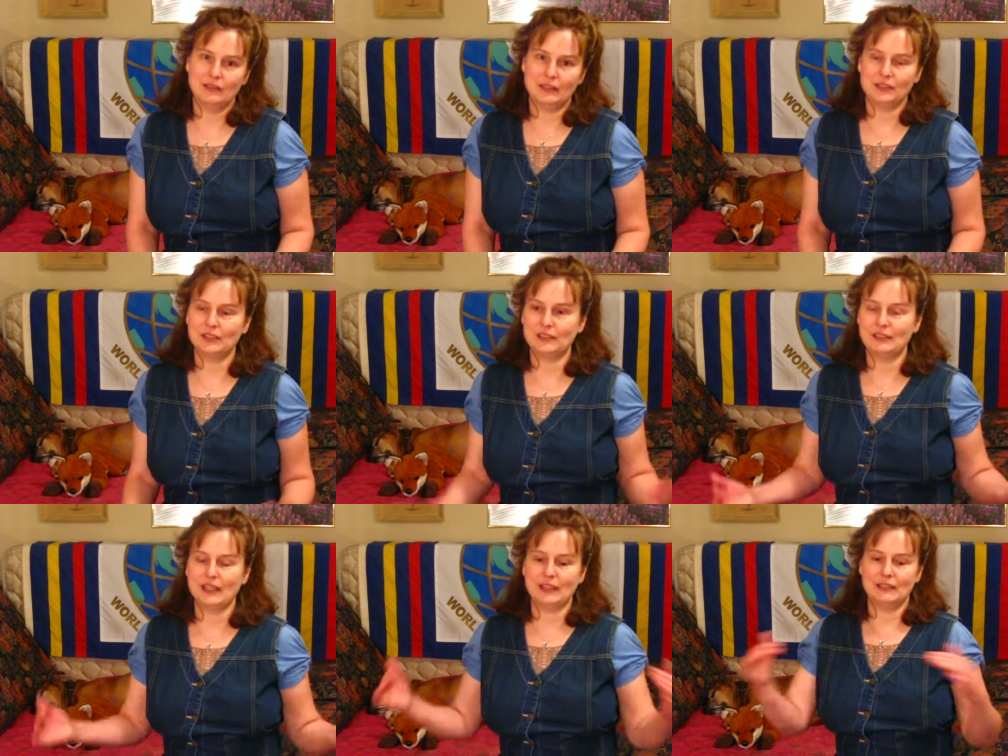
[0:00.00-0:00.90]
It's just
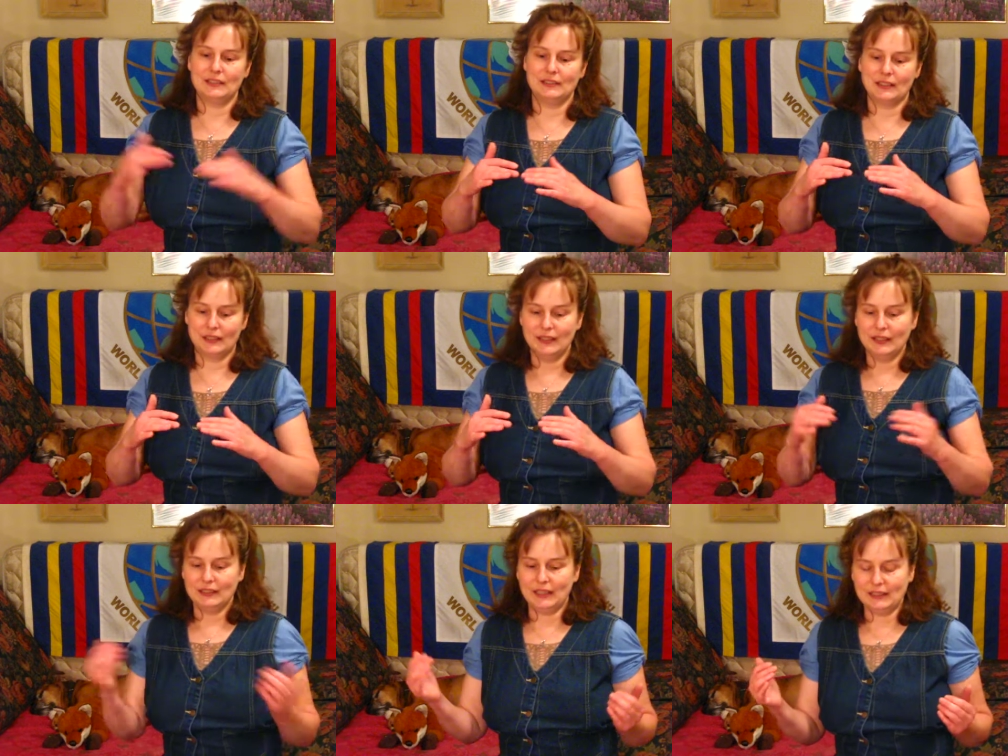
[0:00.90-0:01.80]
antagonistic.
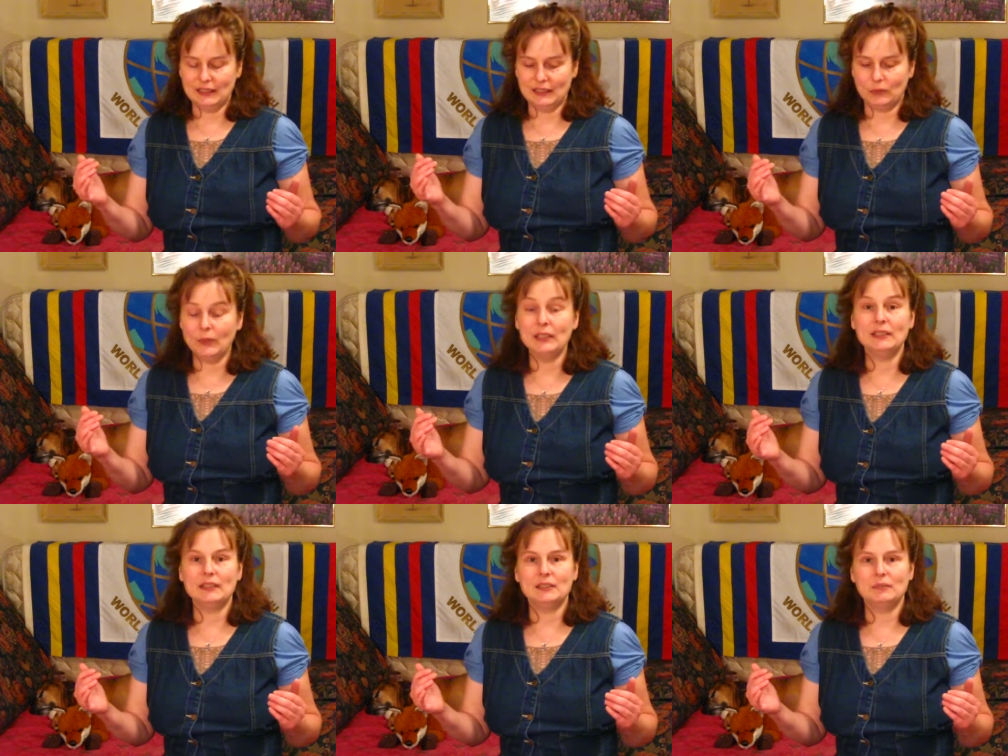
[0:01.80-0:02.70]
The idea that
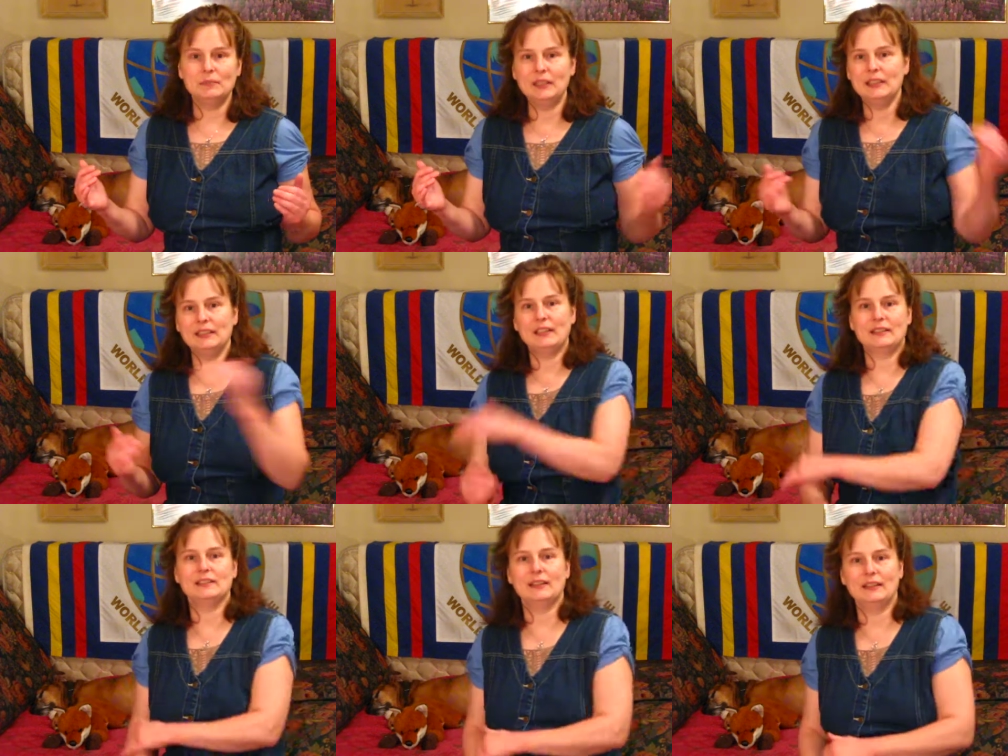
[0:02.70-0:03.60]
winning is beating the
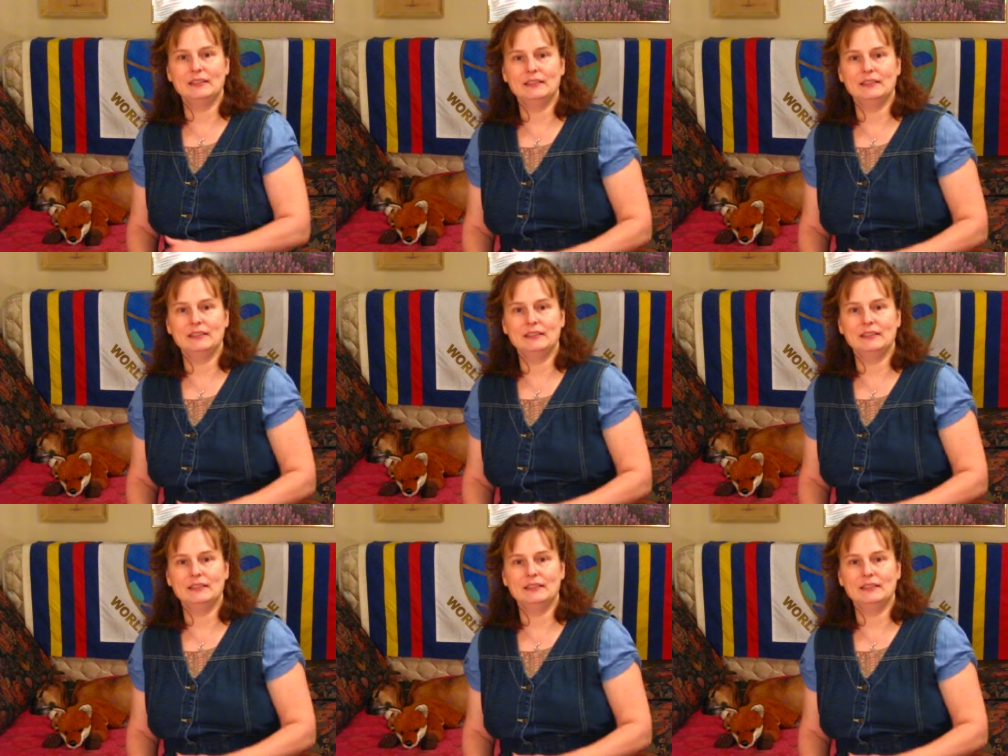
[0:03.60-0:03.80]
other side.